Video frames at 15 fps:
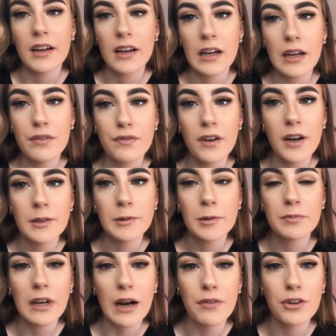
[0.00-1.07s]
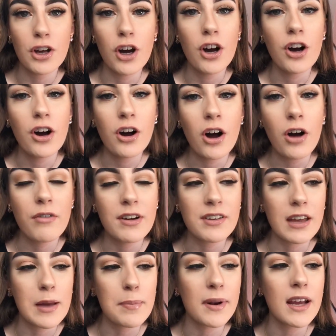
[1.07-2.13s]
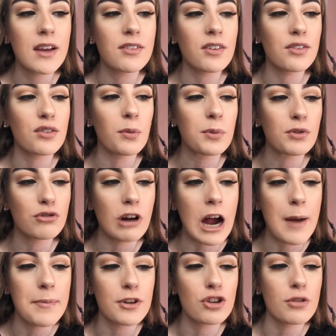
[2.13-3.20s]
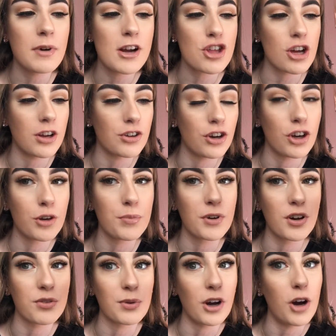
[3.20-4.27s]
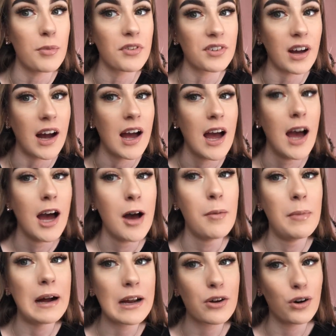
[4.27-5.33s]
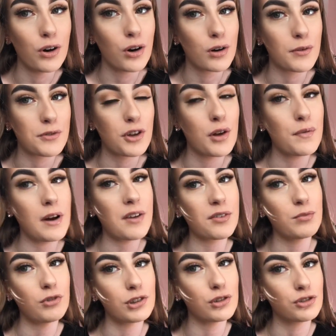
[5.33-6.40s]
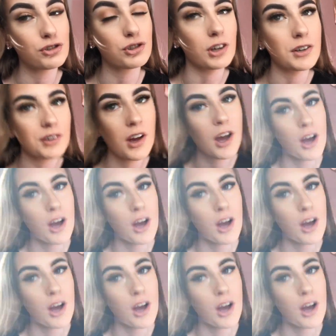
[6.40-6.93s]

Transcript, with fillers: if um, you haven't already please subscribe to my channel because we're almost at my goal of 2100